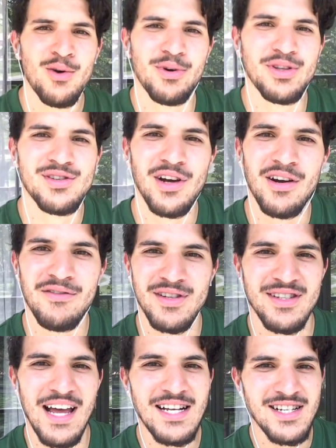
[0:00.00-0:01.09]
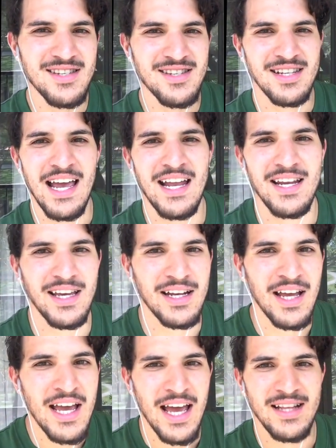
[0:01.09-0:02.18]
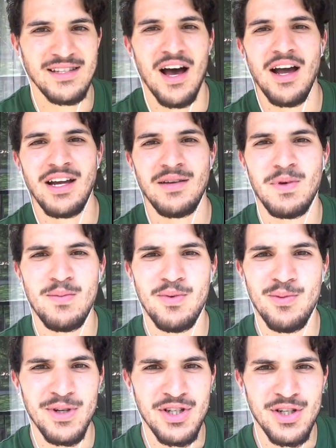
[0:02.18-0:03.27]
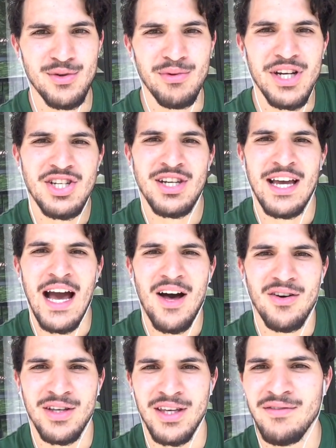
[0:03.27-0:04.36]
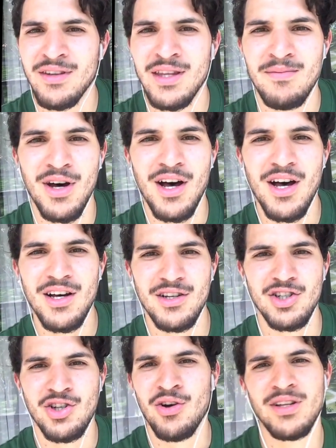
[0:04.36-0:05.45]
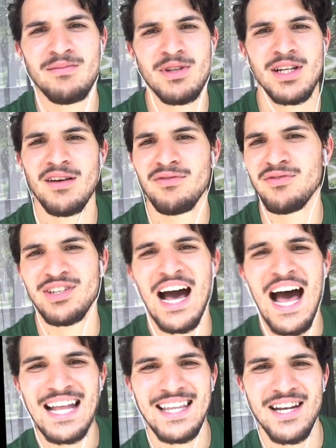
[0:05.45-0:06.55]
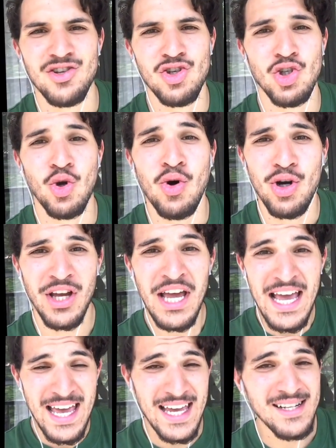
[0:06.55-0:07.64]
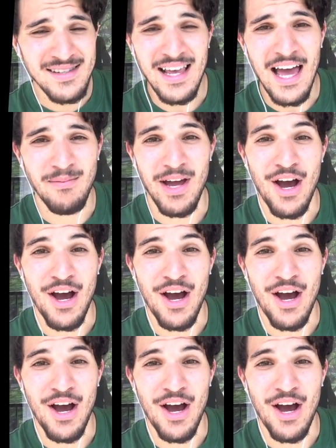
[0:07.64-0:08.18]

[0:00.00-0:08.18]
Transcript: with service, not just standing and, and talking to people, but just reaching out, giving them a hug, showing them the love of God that is stored inside my